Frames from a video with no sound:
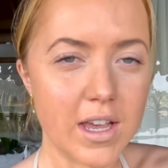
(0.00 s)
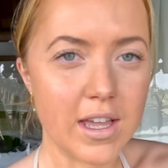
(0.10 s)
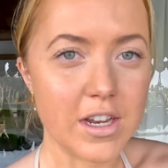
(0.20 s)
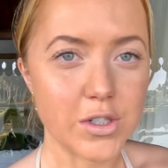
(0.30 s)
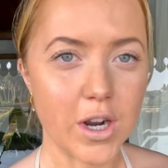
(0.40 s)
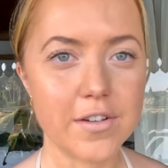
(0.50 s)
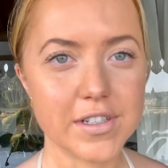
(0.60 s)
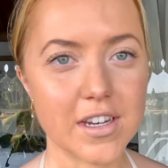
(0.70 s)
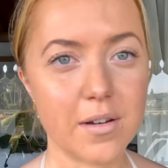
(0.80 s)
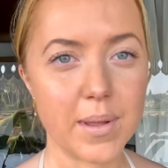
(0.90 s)
and the
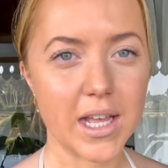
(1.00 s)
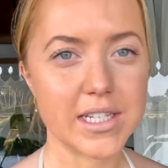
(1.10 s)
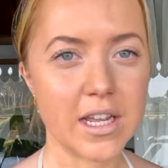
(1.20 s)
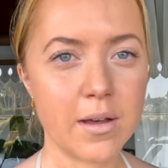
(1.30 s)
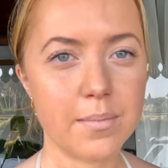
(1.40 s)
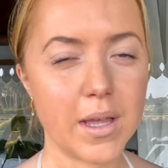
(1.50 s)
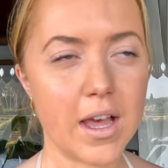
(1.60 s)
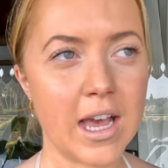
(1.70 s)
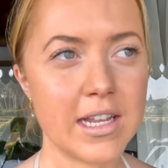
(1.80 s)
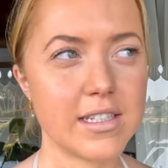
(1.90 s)
driver's going to pick us up
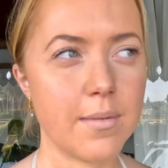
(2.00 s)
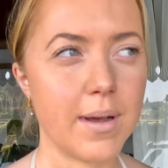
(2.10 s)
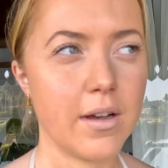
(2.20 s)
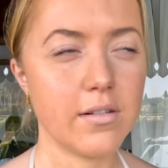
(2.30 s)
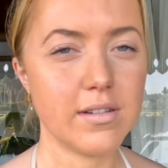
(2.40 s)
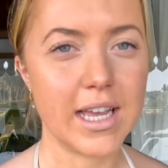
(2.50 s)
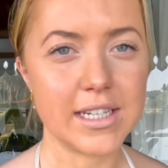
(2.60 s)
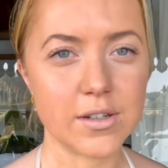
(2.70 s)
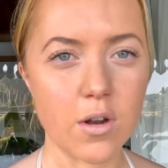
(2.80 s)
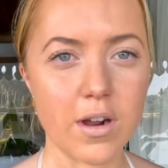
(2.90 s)
at about
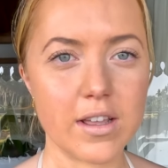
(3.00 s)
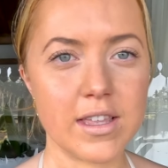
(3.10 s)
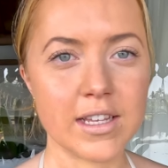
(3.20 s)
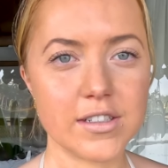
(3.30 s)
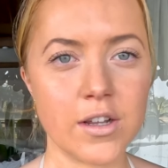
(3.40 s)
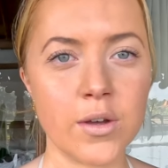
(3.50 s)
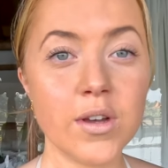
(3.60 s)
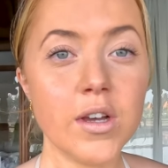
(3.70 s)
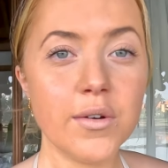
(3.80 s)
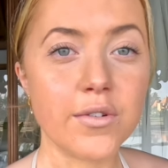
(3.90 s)
8 o'clock I think. So
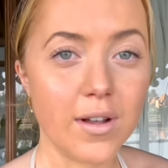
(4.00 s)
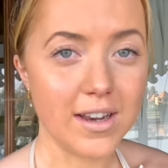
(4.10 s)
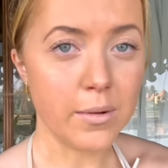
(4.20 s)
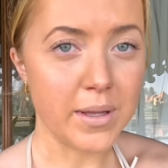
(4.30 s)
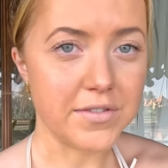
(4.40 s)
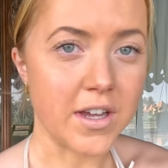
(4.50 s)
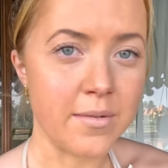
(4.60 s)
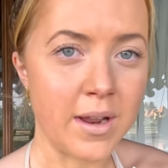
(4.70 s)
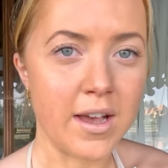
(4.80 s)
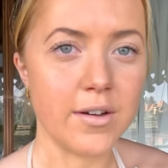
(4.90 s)
we've got a little bit of
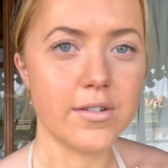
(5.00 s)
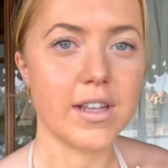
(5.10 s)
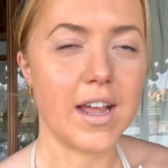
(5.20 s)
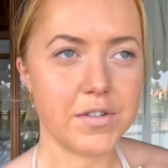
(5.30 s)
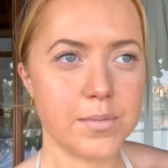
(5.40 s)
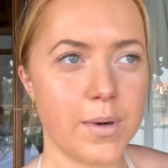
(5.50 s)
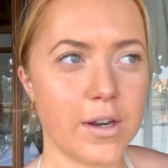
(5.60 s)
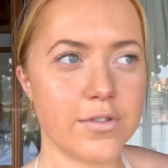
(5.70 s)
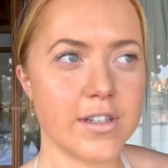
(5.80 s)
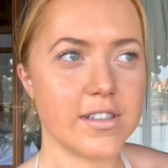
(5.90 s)
time now, going to have some
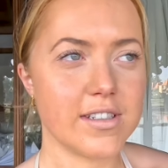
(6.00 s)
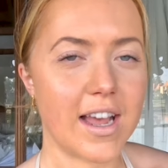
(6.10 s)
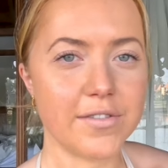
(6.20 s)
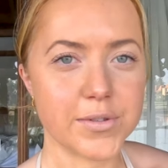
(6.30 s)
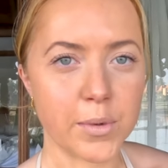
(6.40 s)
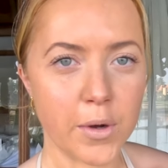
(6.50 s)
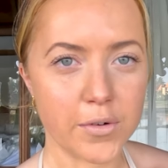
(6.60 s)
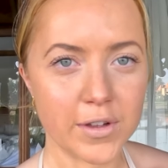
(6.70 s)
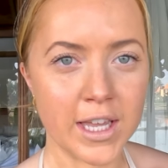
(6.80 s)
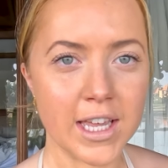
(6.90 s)
breakfast, have some
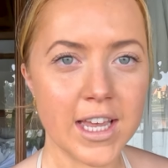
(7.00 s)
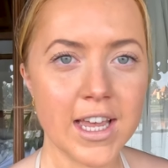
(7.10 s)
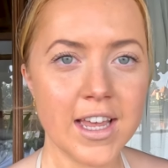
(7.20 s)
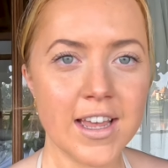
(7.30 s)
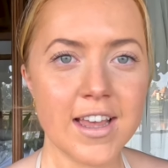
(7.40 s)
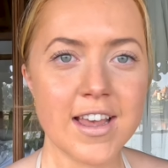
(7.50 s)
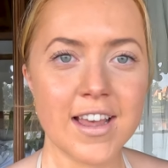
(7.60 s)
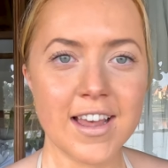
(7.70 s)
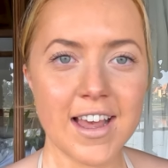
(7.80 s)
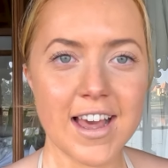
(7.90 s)
coffee
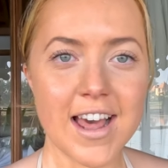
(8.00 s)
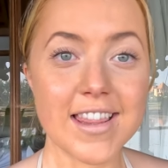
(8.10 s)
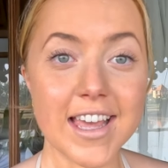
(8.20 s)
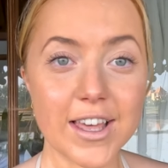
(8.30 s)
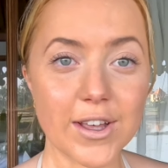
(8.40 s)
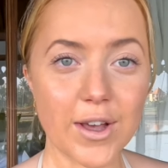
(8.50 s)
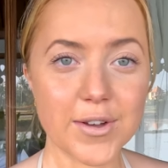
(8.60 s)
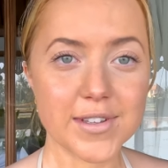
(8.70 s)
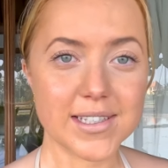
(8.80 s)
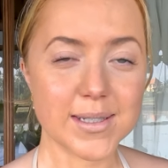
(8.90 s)
and then get going
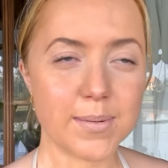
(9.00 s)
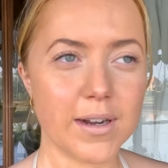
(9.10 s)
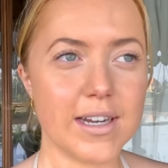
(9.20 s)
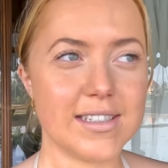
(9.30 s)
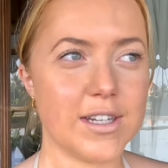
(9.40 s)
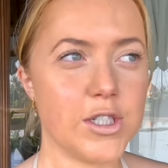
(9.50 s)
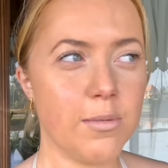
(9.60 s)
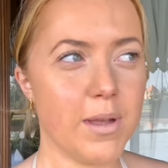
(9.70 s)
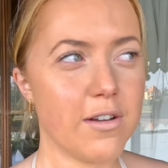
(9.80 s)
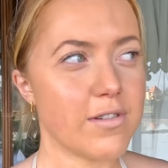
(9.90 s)
on this experience. It
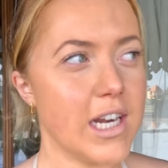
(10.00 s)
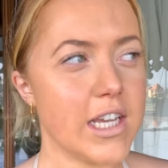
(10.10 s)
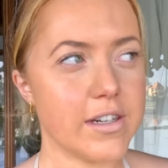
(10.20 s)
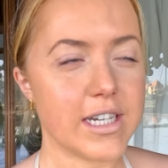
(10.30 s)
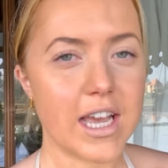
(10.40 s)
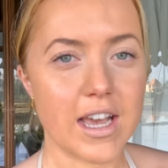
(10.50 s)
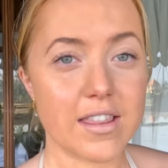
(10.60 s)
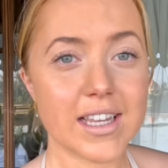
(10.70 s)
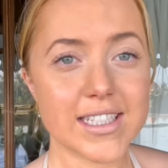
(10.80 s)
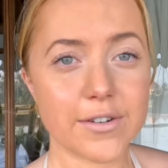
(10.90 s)
should be a really good day. I
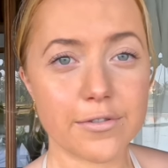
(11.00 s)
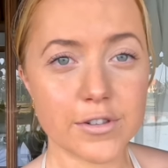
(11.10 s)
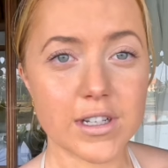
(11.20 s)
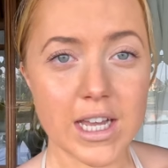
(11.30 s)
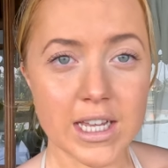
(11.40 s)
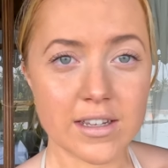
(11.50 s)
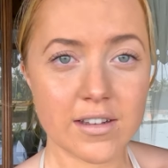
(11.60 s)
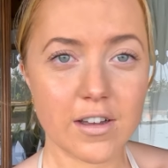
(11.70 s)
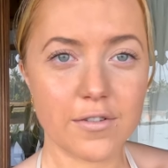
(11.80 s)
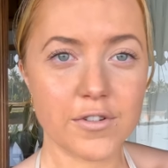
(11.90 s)
think it's a full day,
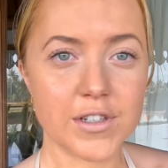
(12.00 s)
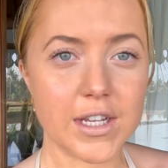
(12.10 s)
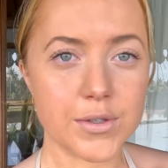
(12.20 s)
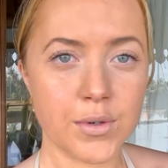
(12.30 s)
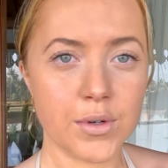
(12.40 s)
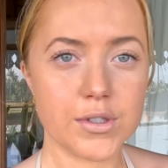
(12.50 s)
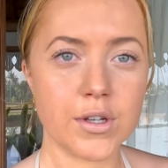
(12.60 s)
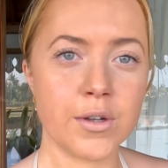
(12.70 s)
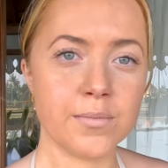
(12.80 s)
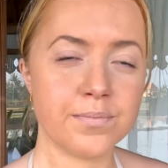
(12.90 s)
a full day tour.
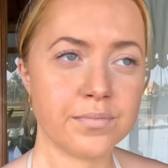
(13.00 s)
So